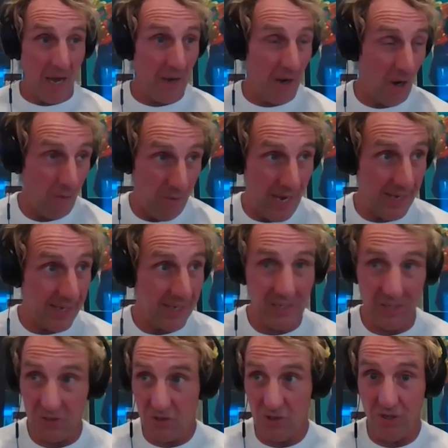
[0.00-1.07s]
got all ready
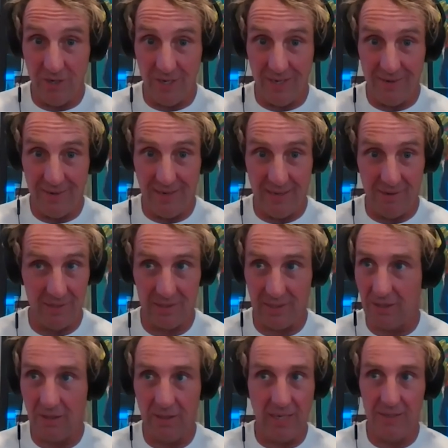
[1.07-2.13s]
to do it. I was
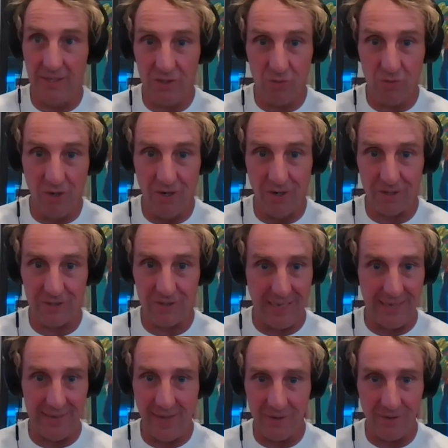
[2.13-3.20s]
like, okay, this
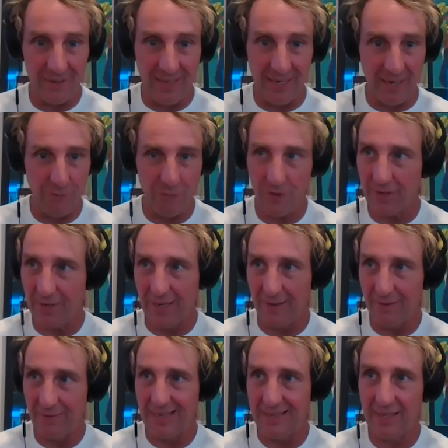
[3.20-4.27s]
works. And not only that, I figured
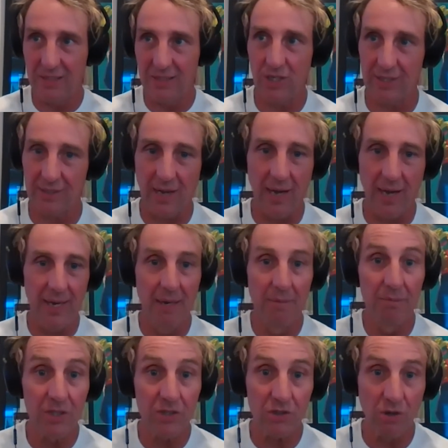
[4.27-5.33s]
out and I checked
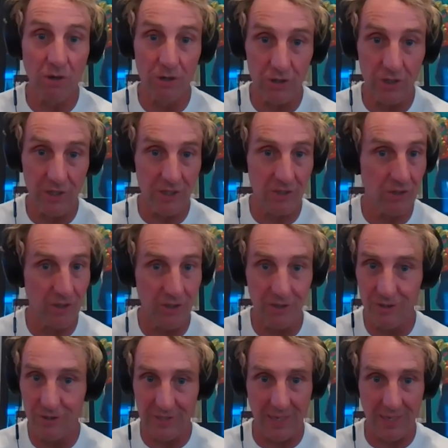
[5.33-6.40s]
IM distortion
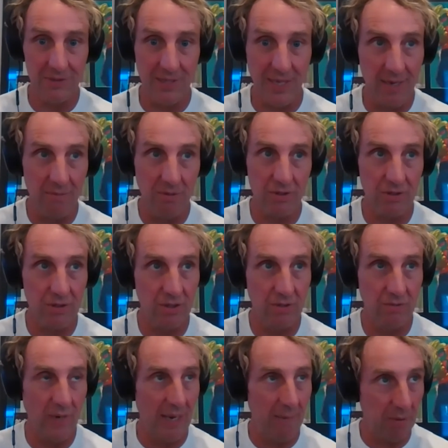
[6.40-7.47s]
issues, and I was able
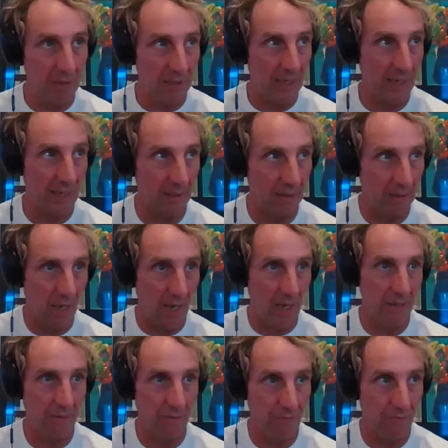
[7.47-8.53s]
to replicate a
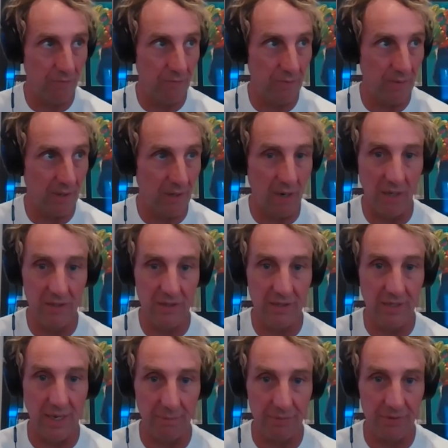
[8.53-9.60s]
lot of the
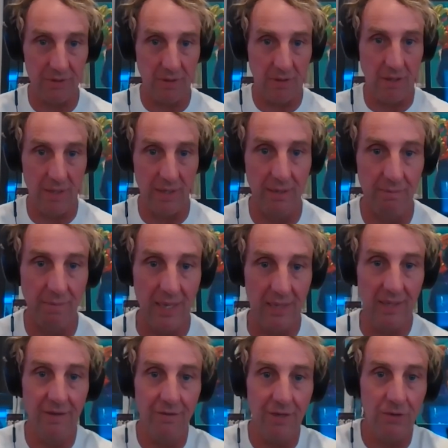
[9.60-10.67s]
concepts in
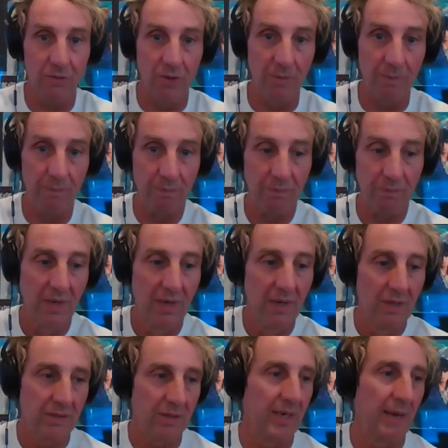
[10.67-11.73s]
my living room.
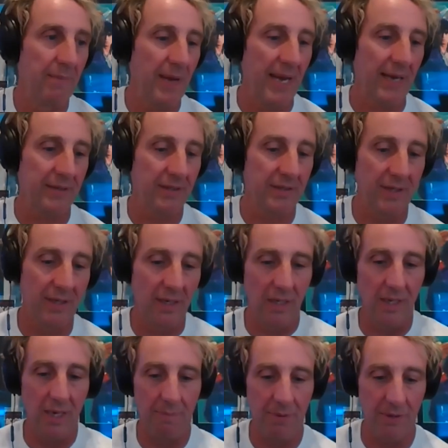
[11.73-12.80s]
So then I packed this thing
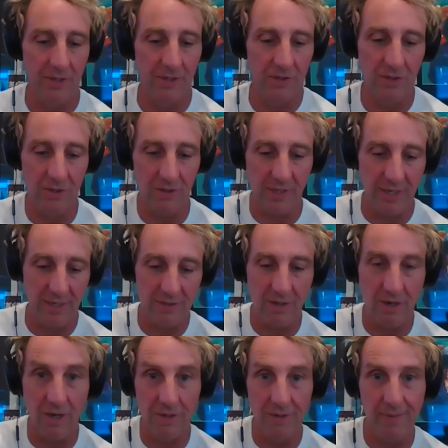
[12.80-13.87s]
all up, put in a suitcase,
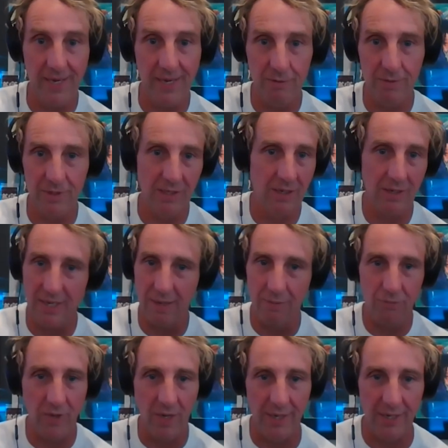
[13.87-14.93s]
called the manager and said, okay,
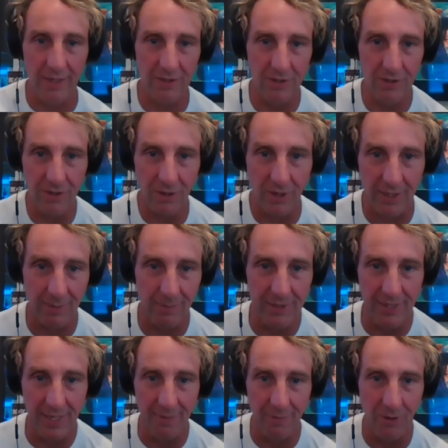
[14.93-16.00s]
I'm flying out to New York. I'm
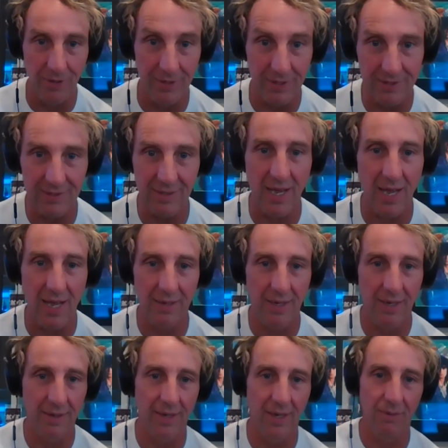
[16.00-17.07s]
a demo it. And he said, nah,
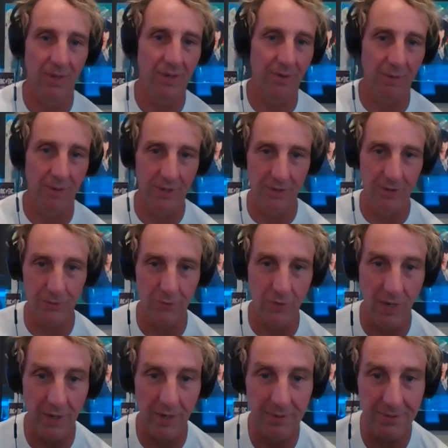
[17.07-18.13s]
nah, nah, whatever you want to do is
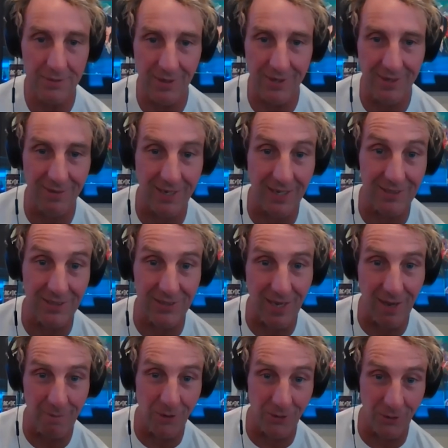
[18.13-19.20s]
fine. So I never got to
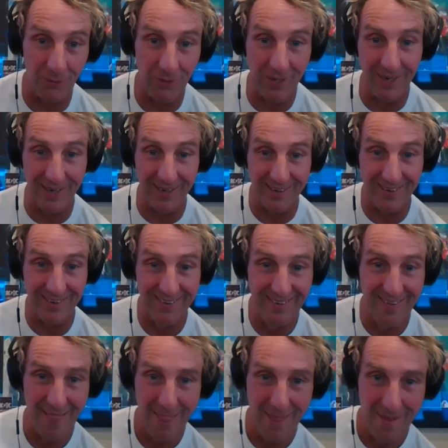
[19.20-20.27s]
demo the rig,
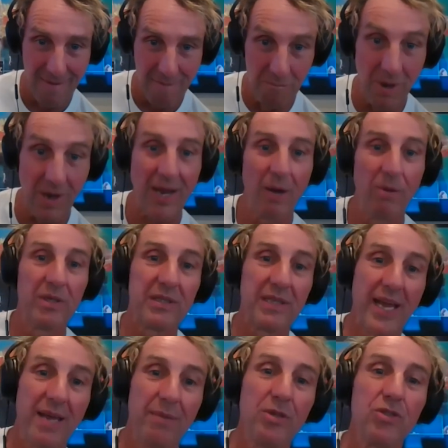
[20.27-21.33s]
but I
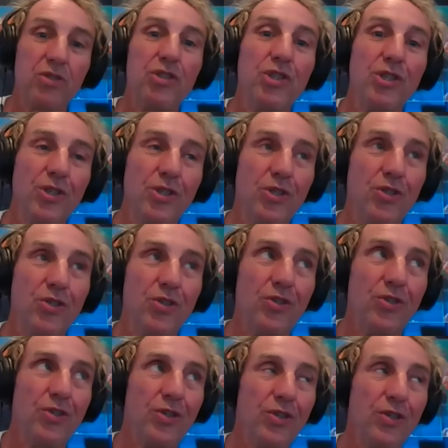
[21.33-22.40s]
was able
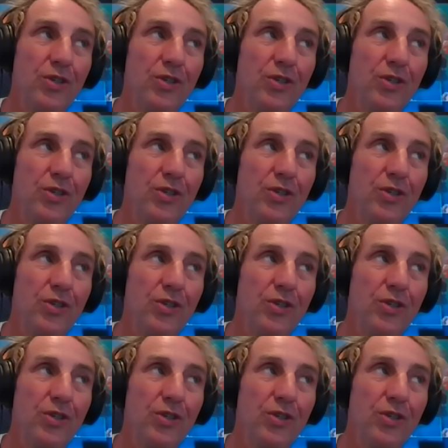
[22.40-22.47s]
to